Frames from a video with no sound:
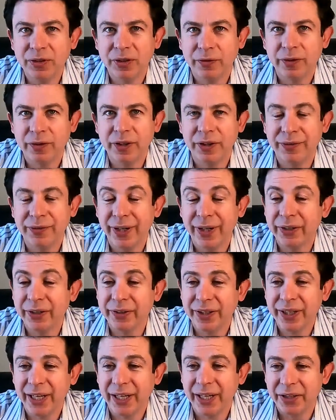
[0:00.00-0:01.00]
different than regular
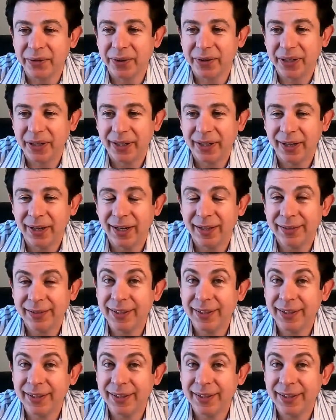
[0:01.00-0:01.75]
cat urine. It